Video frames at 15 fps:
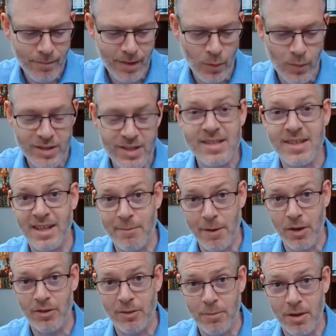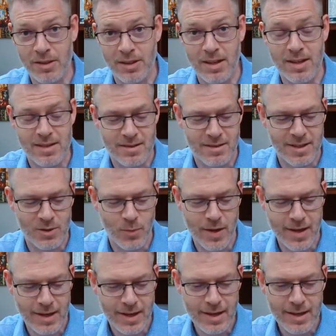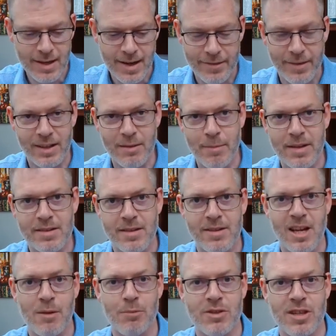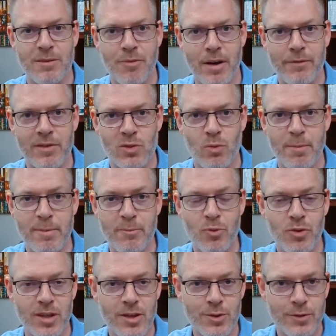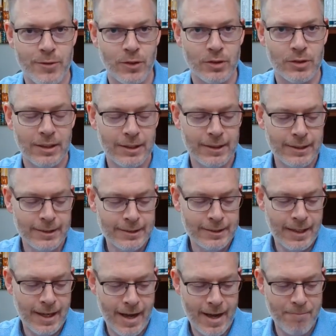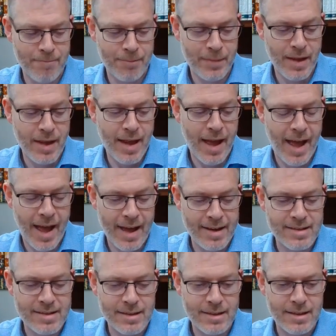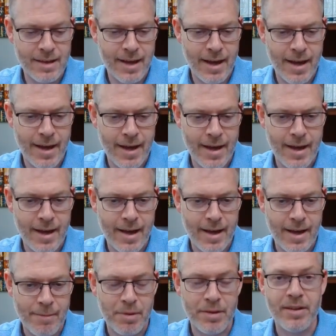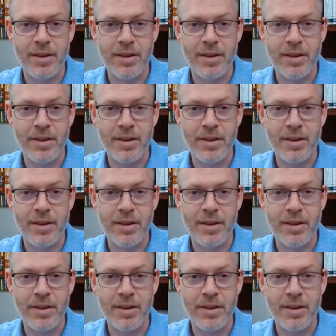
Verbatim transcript: which isn't going to be on the podcast this week. I think the men's discipleship breakfast will be more useful. Um, and uh, but